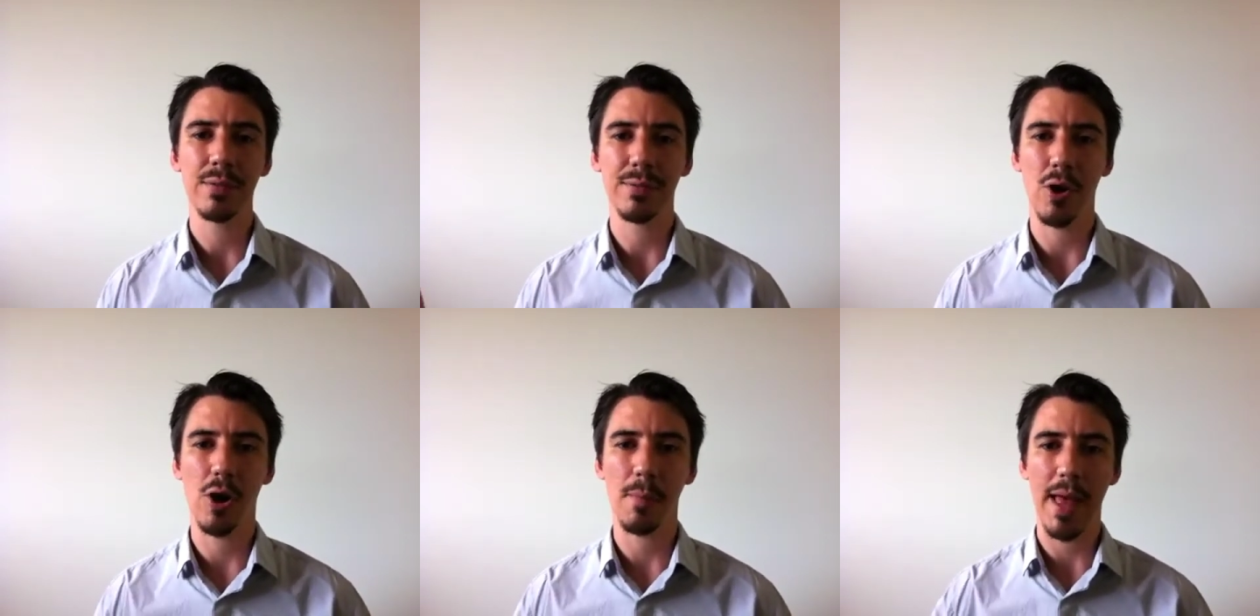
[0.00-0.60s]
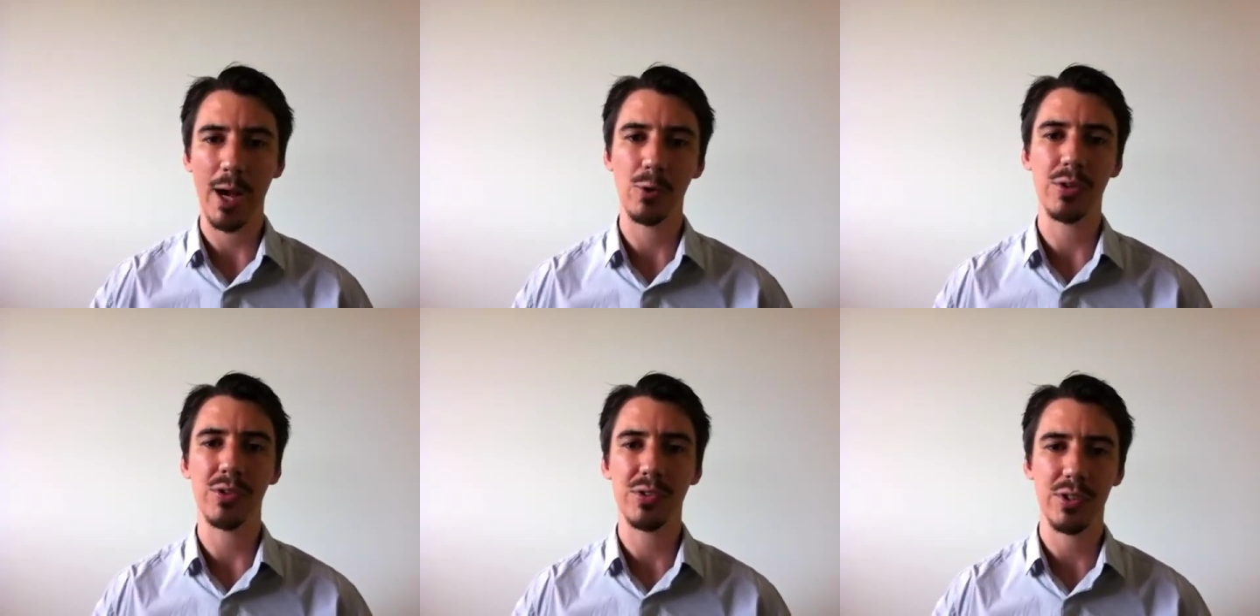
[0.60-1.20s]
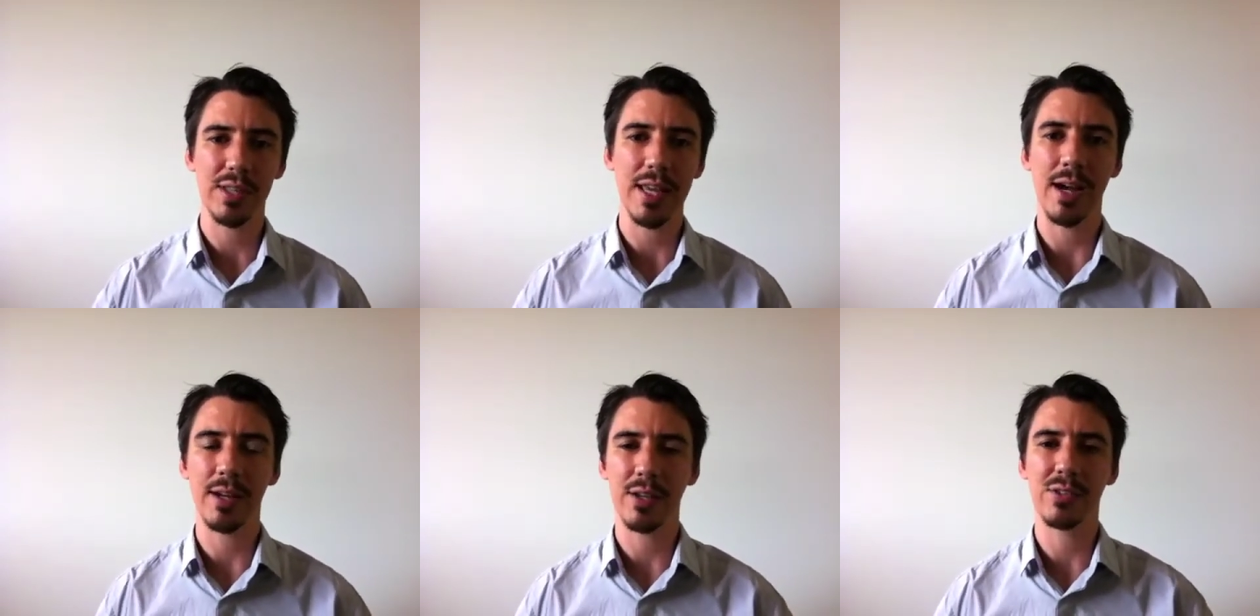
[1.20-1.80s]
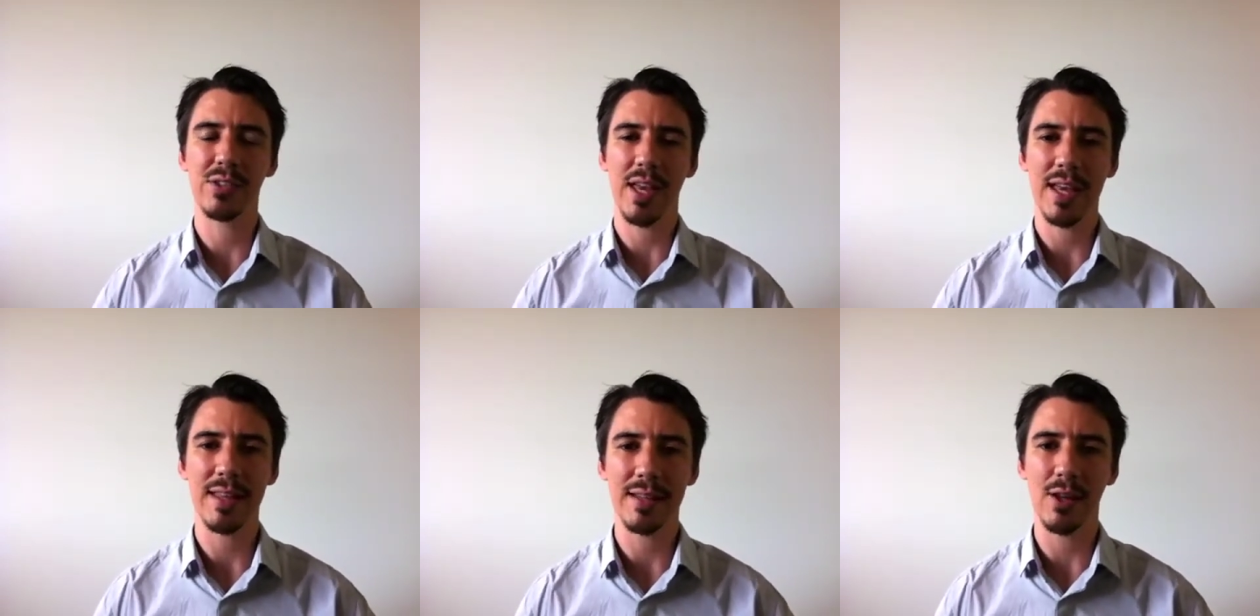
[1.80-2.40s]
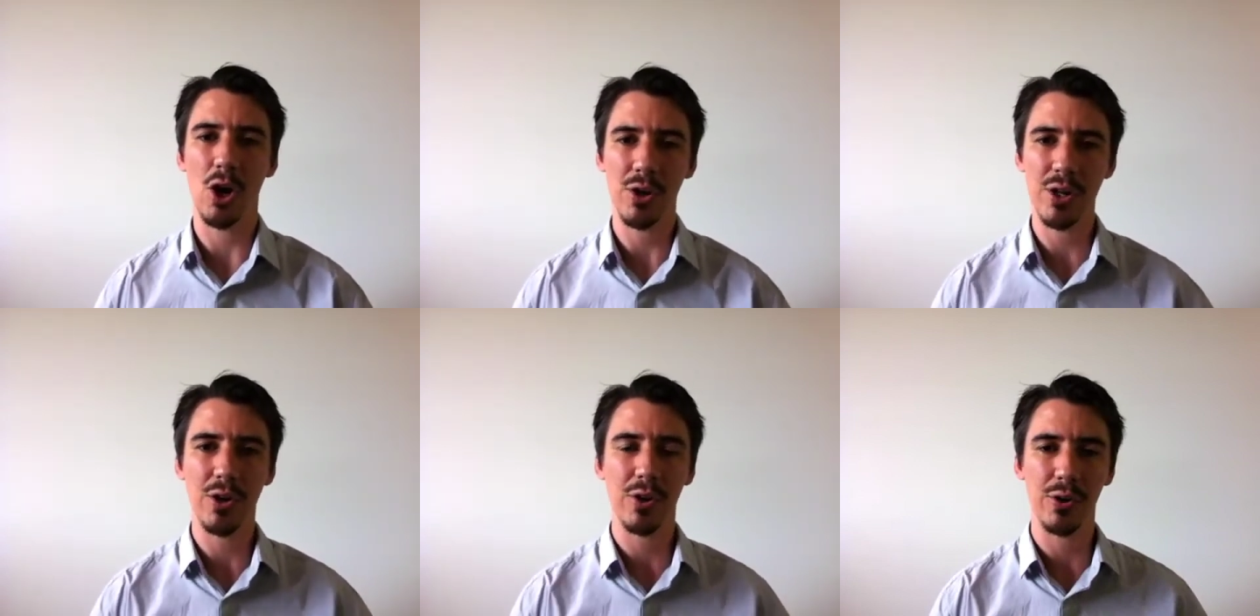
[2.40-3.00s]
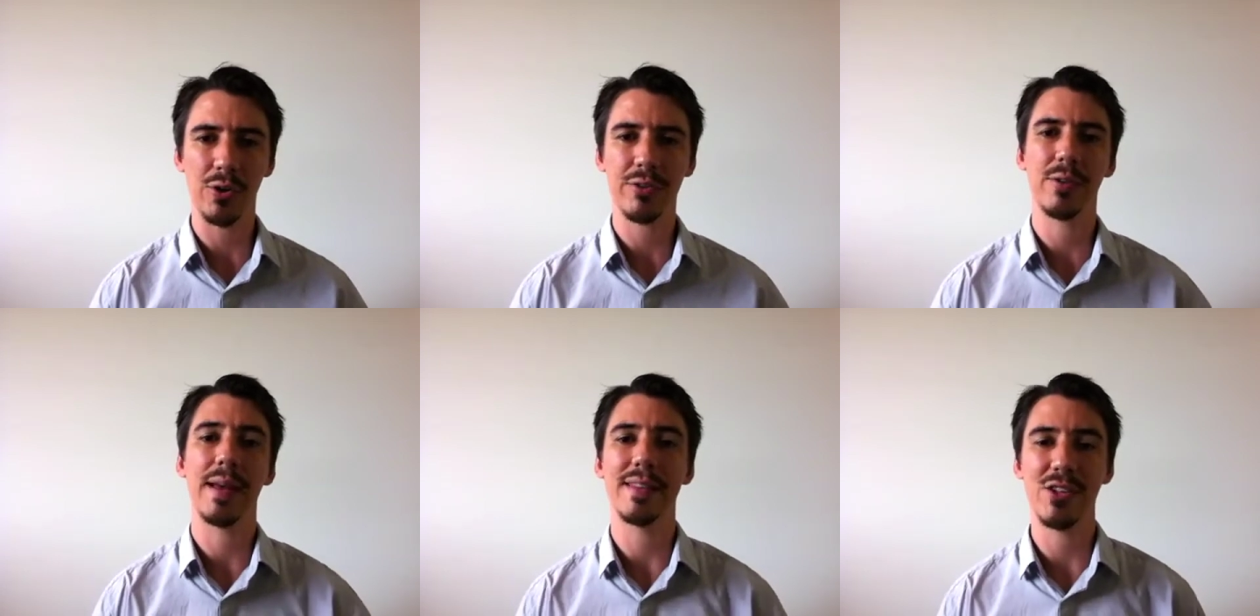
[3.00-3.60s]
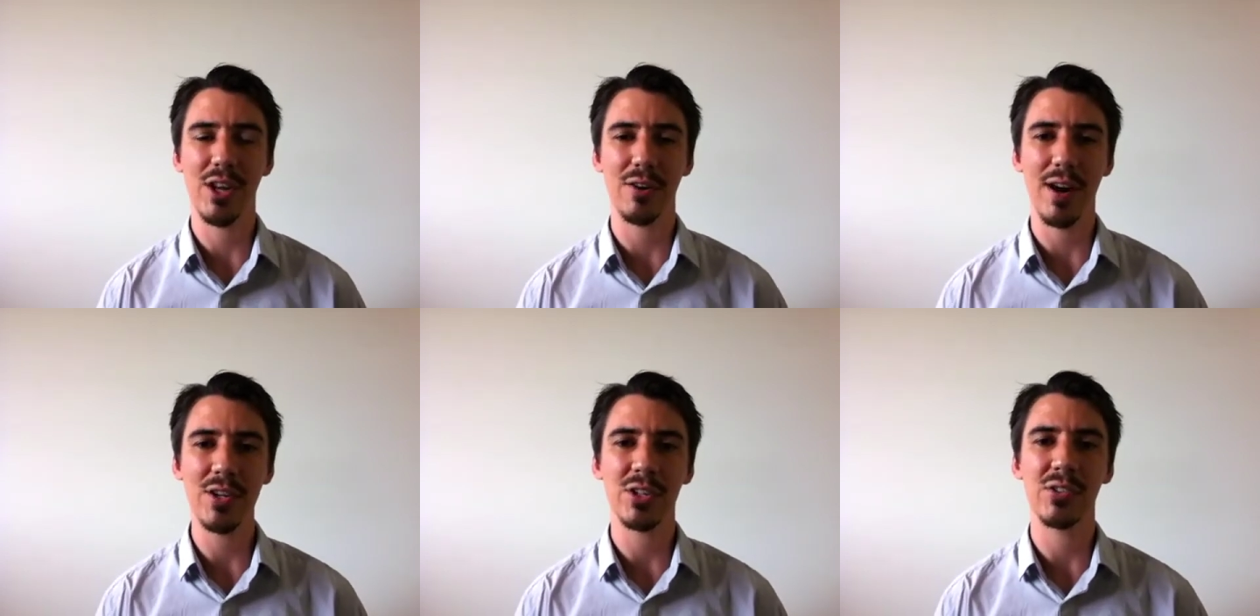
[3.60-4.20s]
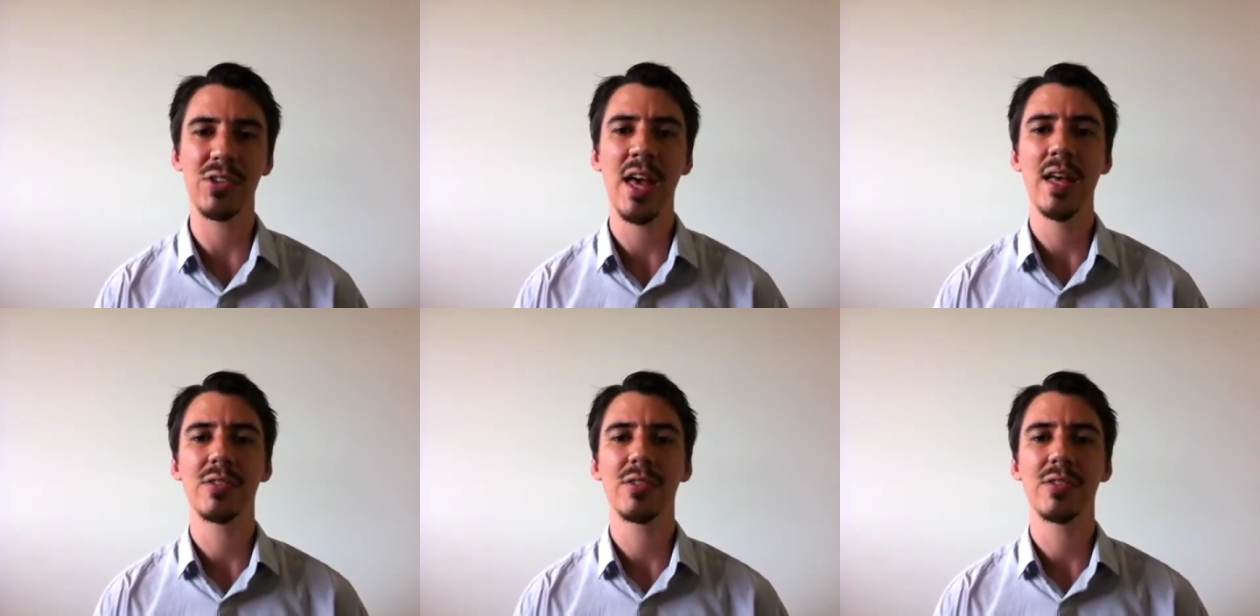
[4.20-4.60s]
from elders to the youngers and on and on and on throughout the generations.